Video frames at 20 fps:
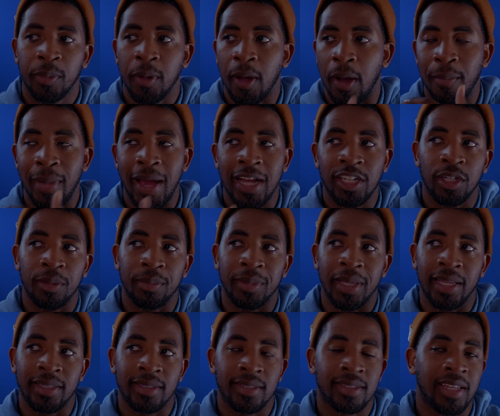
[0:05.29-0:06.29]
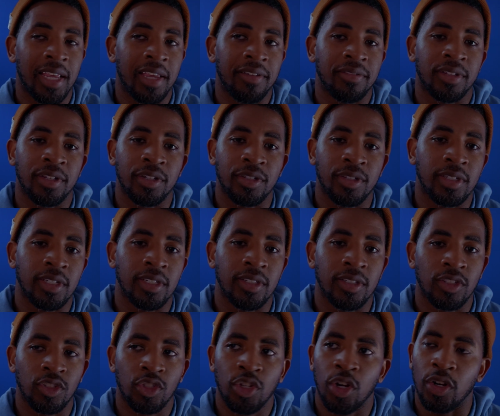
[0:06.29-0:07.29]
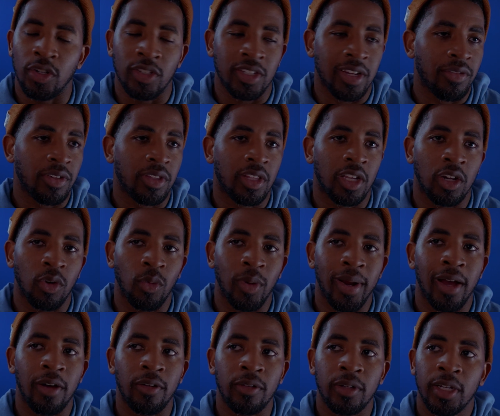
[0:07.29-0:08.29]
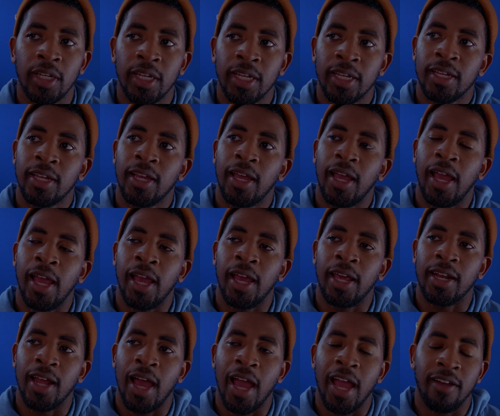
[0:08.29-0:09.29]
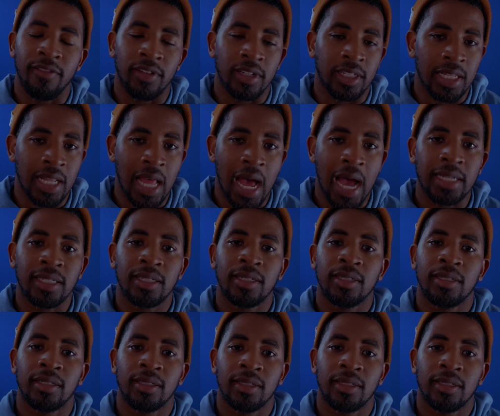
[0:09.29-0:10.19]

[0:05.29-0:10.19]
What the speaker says: A matchup that saves their season, turns everything around, and I have a lot